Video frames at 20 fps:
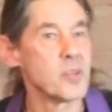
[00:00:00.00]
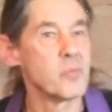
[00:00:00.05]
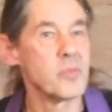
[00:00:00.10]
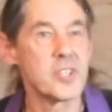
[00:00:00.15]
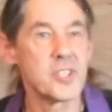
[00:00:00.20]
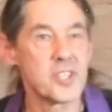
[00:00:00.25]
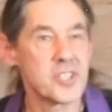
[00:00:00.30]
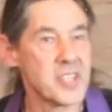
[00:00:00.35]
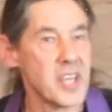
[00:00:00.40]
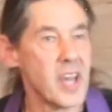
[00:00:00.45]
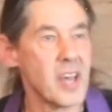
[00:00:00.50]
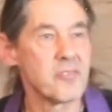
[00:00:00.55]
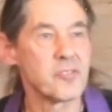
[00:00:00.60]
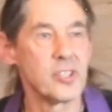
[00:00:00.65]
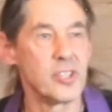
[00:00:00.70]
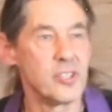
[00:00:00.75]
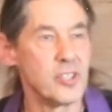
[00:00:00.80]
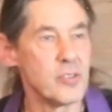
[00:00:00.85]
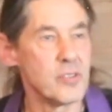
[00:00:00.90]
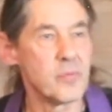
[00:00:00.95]
and we just have
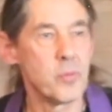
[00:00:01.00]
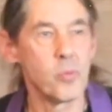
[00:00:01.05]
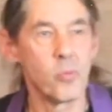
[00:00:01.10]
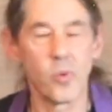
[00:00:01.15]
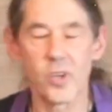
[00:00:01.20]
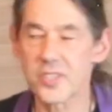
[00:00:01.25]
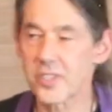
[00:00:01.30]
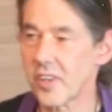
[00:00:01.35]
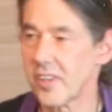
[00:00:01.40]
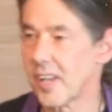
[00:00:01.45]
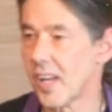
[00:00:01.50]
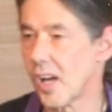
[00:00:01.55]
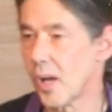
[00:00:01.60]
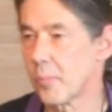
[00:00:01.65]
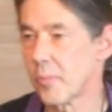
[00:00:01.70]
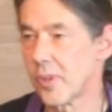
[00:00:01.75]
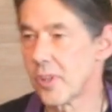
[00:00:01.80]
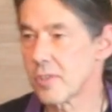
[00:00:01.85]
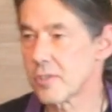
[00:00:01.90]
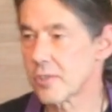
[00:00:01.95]
to do what's going to
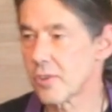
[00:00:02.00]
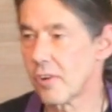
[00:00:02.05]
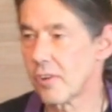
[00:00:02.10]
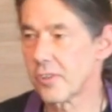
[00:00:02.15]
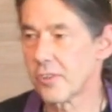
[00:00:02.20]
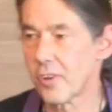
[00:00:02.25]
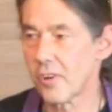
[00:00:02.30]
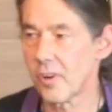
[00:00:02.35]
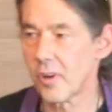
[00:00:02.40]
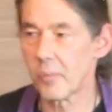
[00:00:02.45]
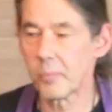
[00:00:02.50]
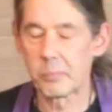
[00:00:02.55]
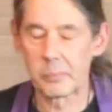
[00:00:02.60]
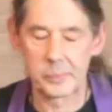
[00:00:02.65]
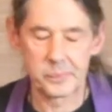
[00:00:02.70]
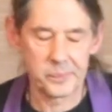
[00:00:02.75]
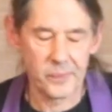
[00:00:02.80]
help in the short term.